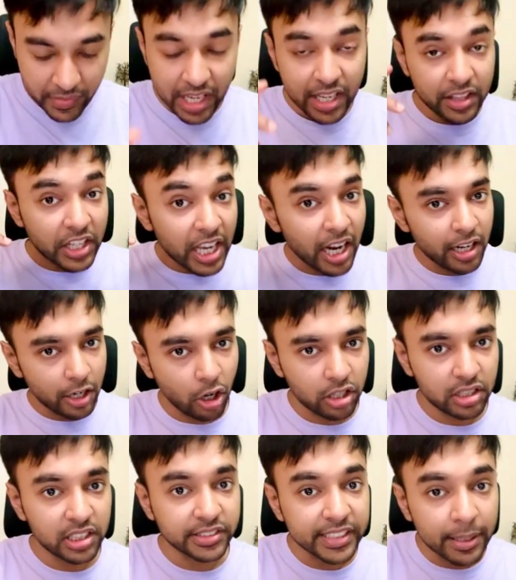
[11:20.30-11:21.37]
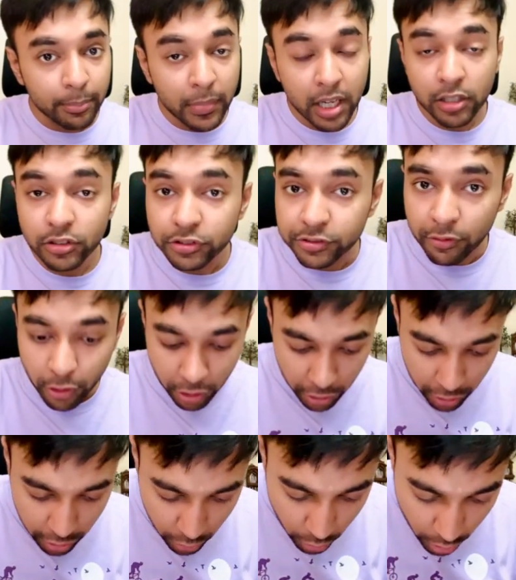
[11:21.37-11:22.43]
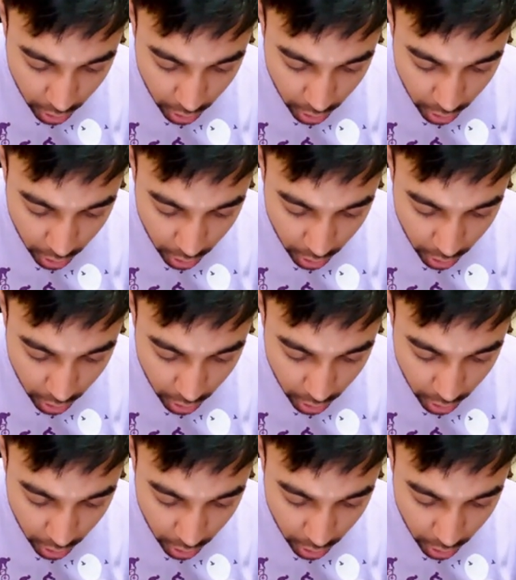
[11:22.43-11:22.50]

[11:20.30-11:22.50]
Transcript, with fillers: they are not the same. So what do you do?